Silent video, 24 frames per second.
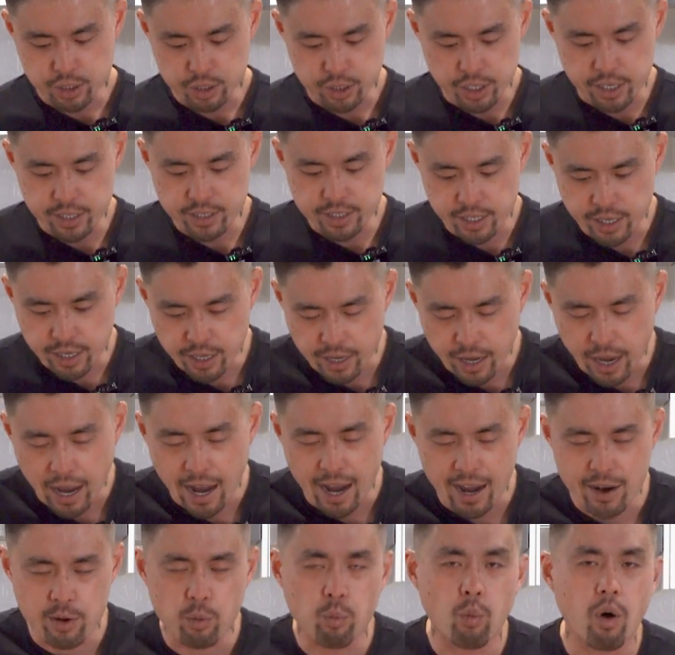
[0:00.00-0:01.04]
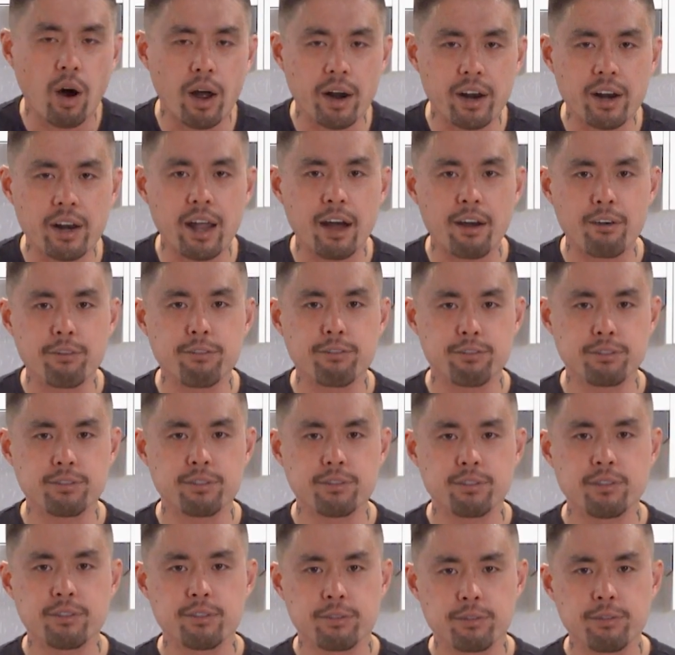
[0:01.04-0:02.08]
sheets here aren't wide enough
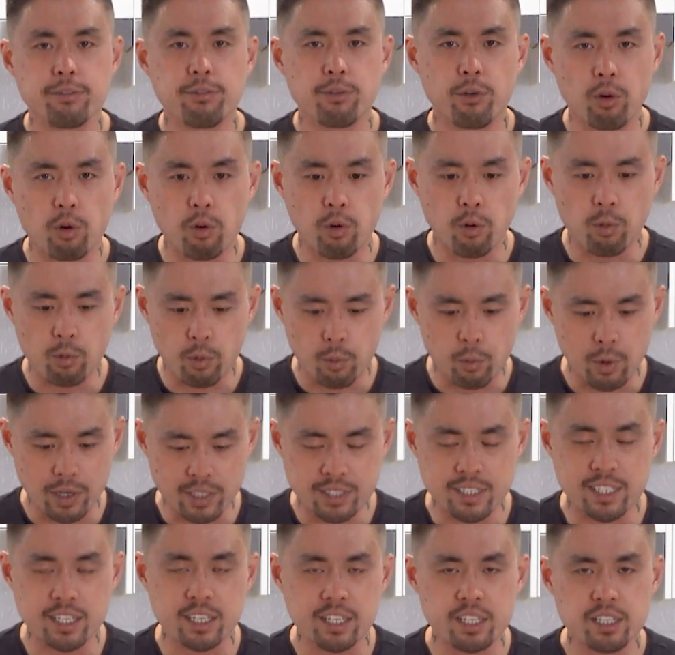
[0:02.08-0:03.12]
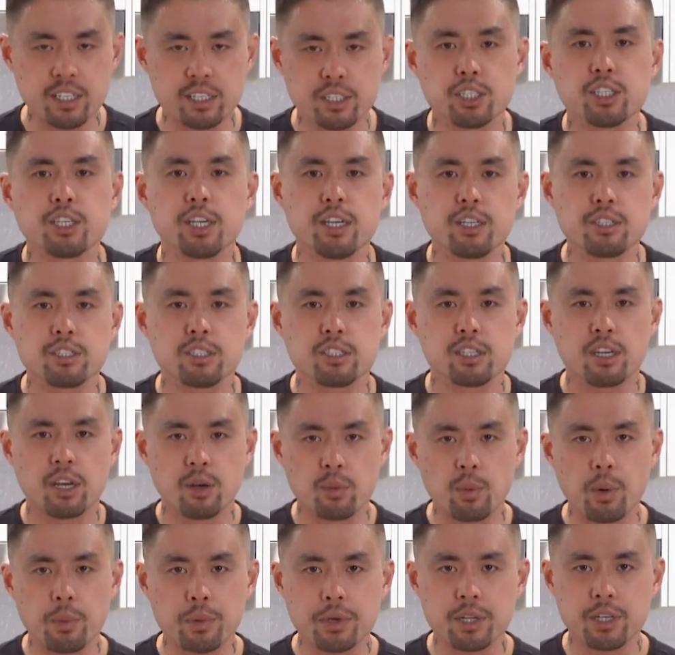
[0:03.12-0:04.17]
for a singular sheet, so
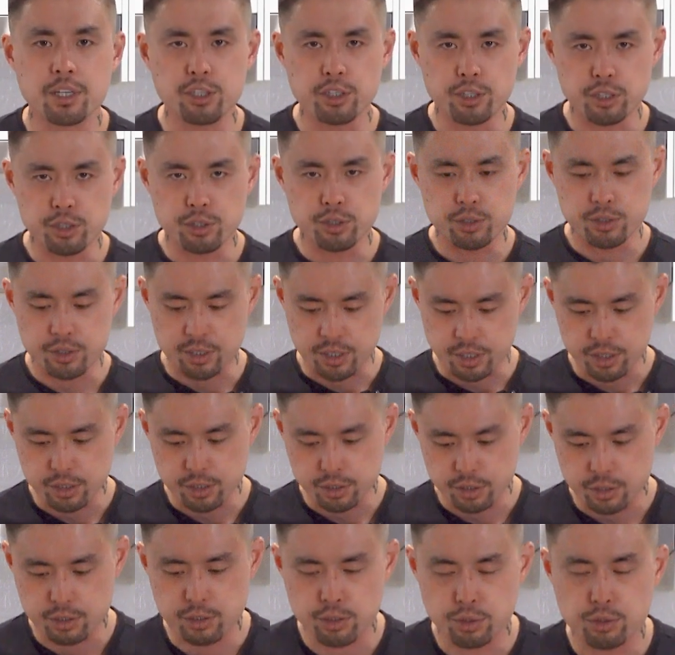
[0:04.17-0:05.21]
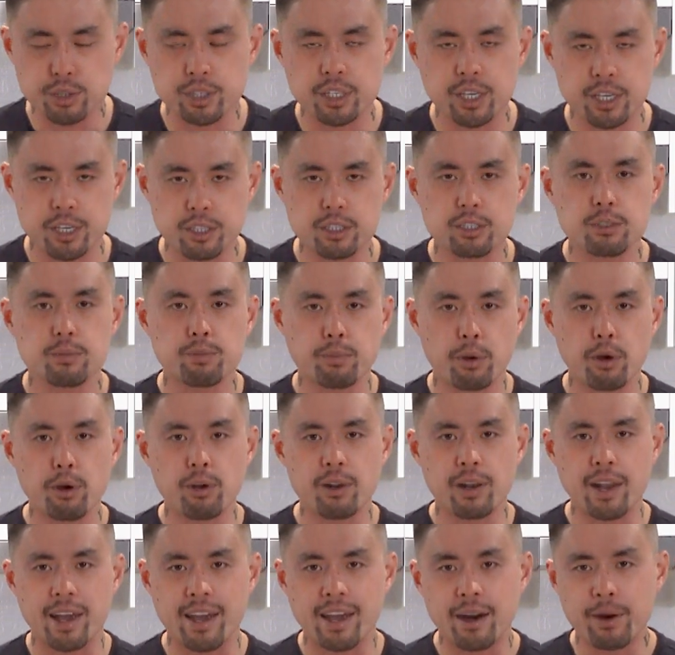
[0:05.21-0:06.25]
what we're going to use is 2 sheets per
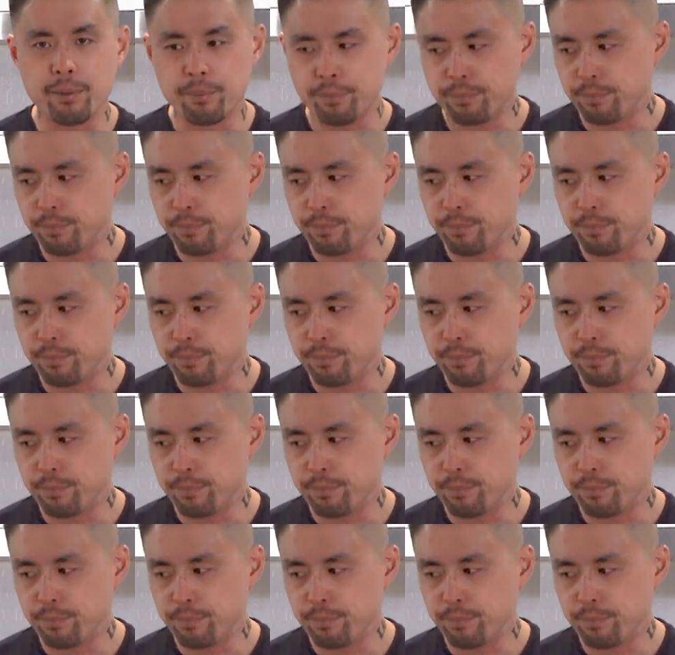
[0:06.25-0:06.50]
layer.